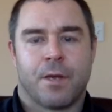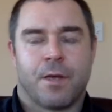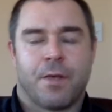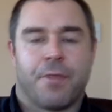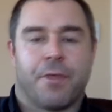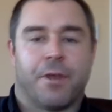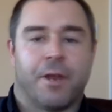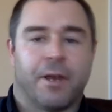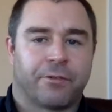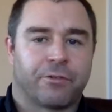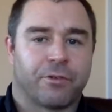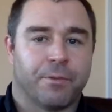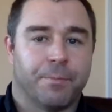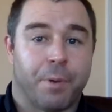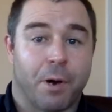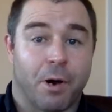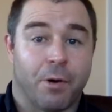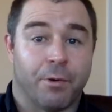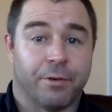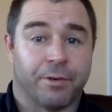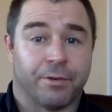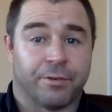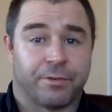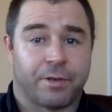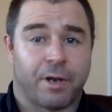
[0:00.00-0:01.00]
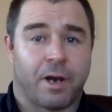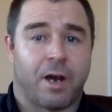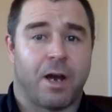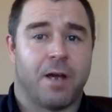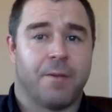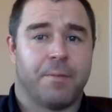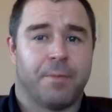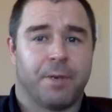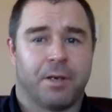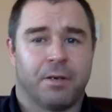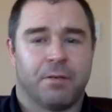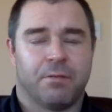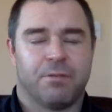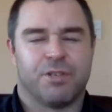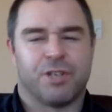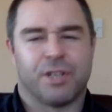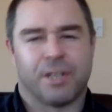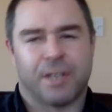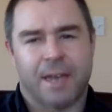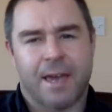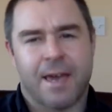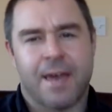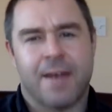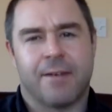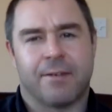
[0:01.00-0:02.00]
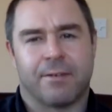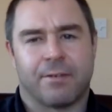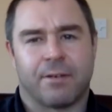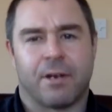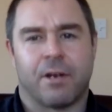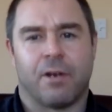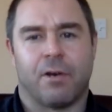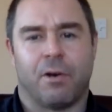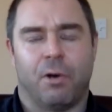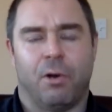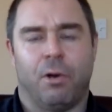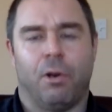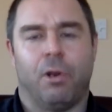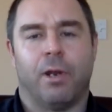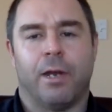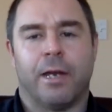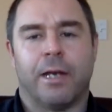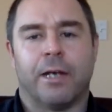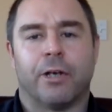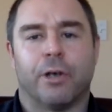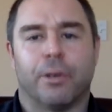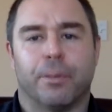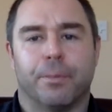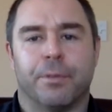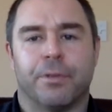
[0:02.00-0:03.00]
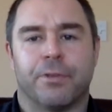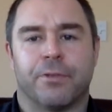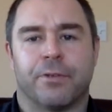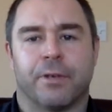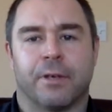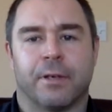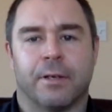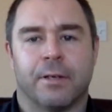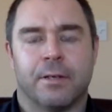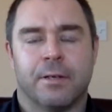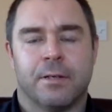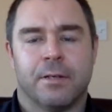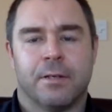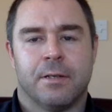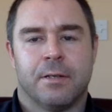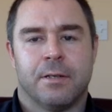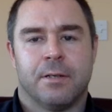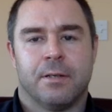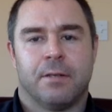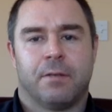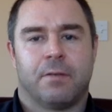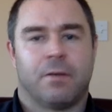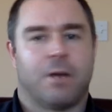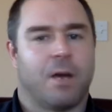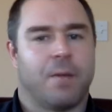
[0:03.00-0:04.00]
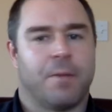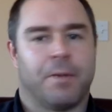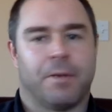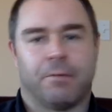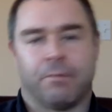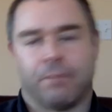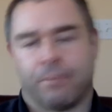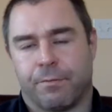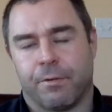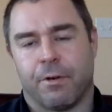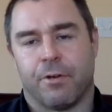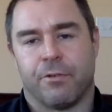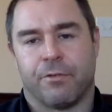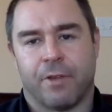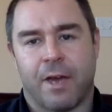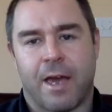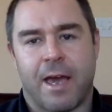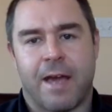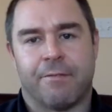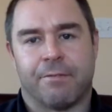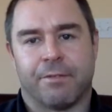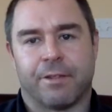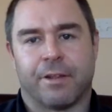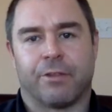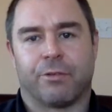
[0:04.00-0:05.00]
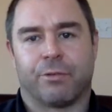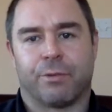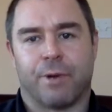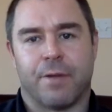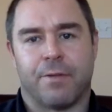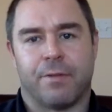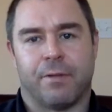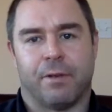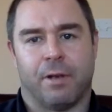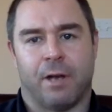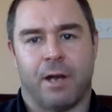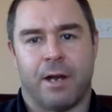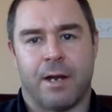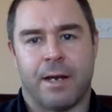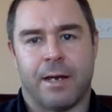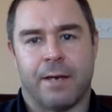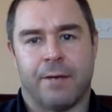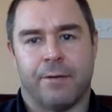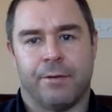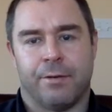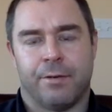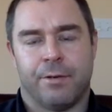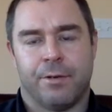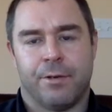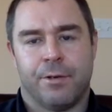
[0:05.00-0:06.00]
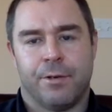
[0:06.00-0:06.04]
The next component is timing, which again is kind of all encompassing. Timing refers to everything throughout the lineout.